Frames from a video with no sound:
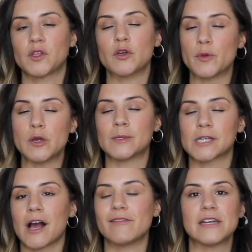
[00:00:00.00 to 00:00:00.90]
your boobs
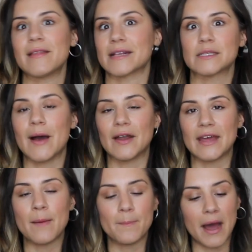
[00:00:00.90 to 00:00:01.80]
are covered and that's about
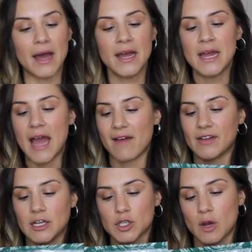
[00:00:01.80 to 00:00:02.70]
it. But
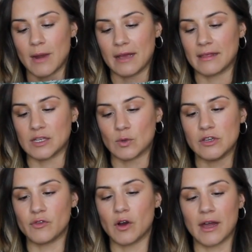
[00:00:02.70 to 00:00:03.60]
having a top like this where
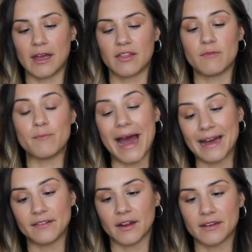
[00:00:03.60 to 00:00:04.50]
you've got like the
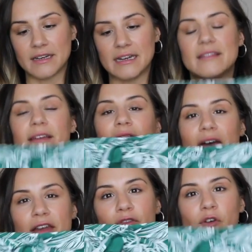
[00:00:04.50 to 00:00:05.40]
band underneath and
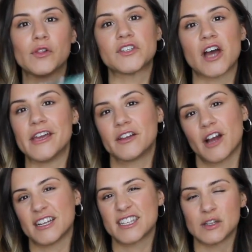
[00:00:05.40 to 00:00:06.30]
then you've got the tie, you
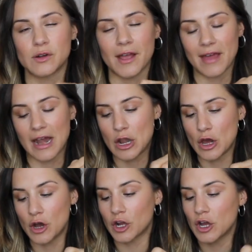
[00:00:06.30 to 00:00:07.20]
kind of still get that
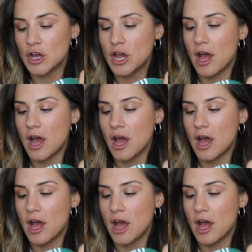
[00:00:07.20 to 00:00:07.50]
look.